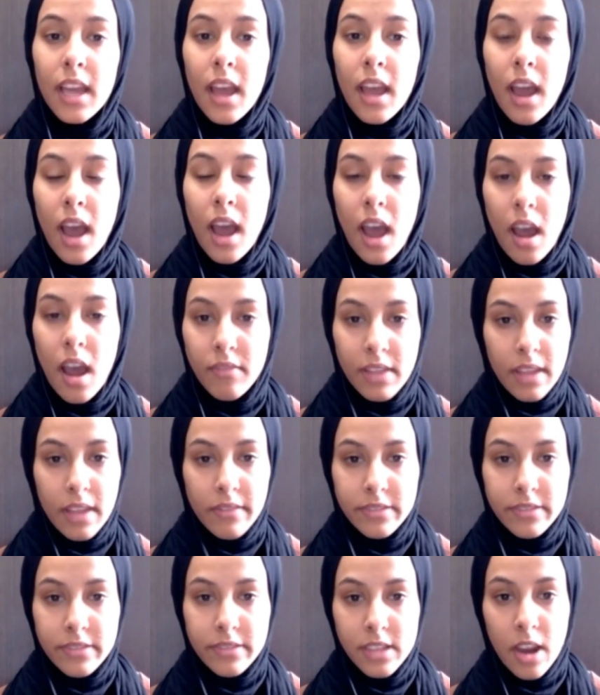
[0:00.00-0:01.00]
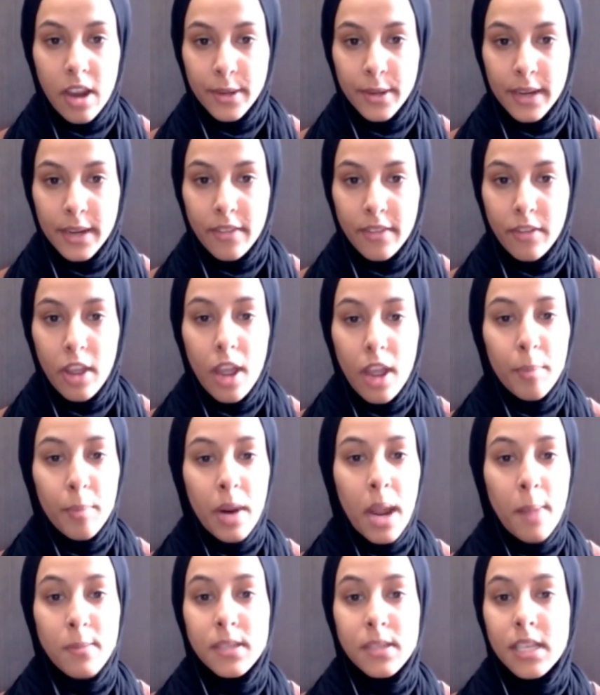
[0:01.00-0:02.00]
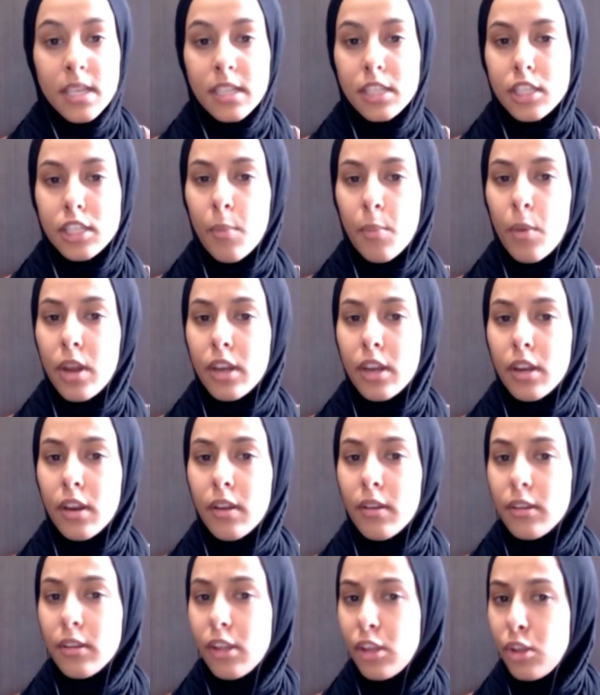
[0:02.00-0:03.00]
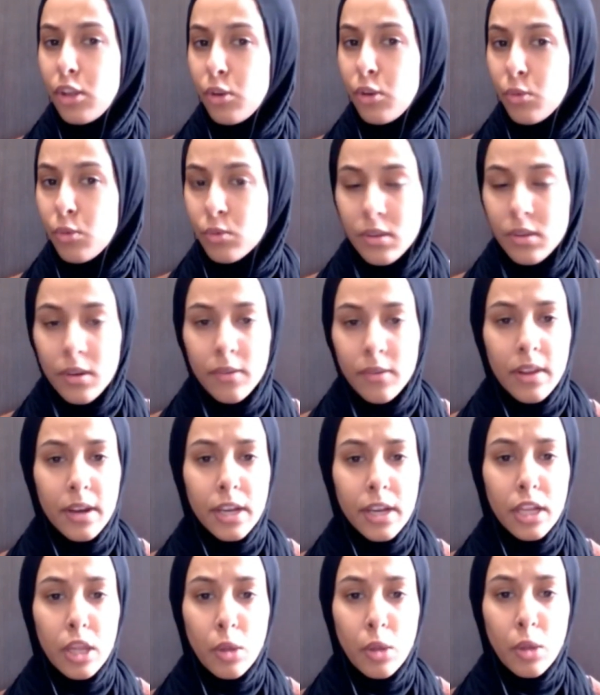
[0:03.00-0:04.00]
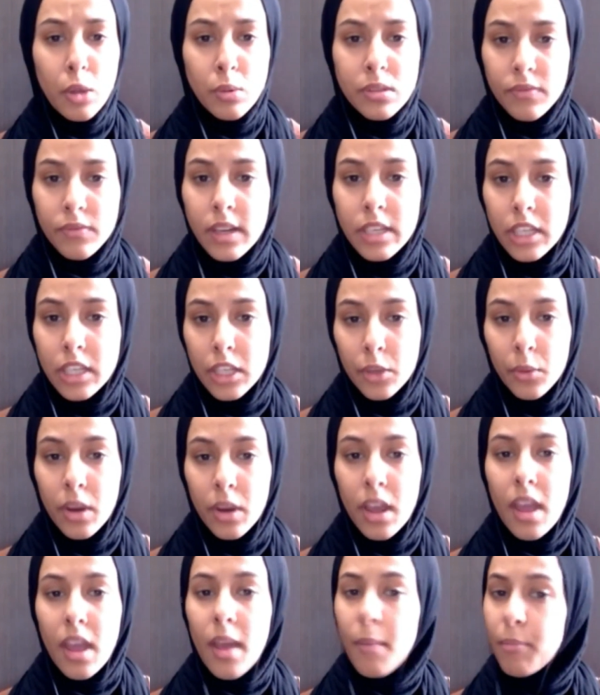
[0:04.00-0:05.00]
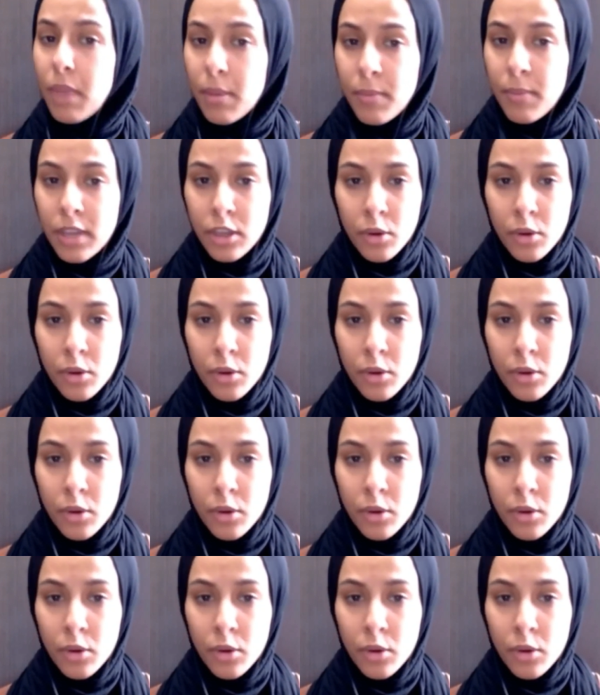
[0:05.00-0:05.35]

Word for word: of gifts are in your life. Perhaps it's someone use a very close friend to you. Maybe you're